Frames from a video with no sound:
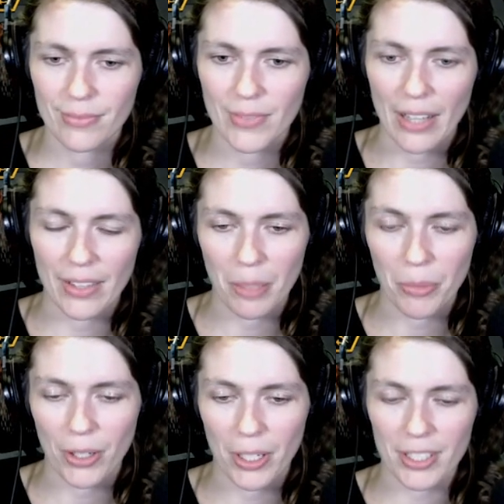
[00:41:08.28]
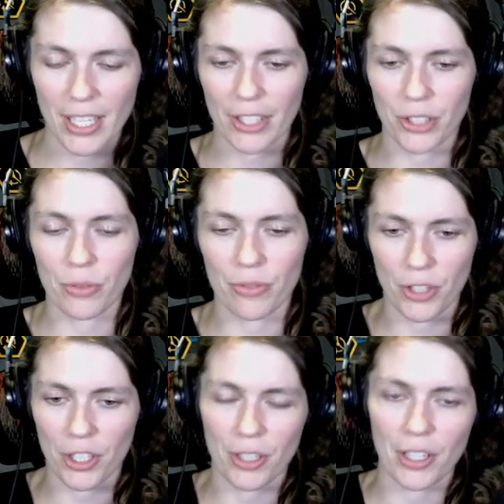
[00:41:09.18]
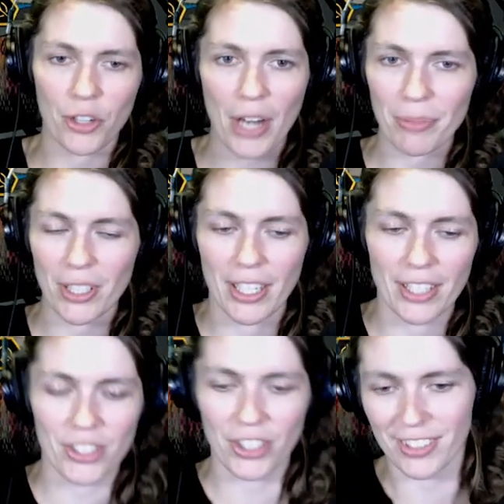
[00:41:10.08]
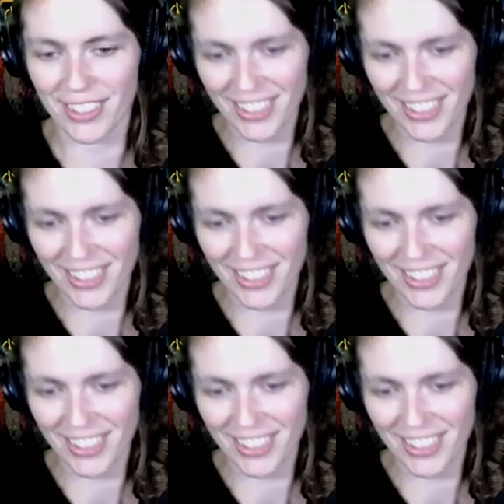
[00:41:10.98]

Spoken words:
And then I'm going to attack you for a crap ton next turn.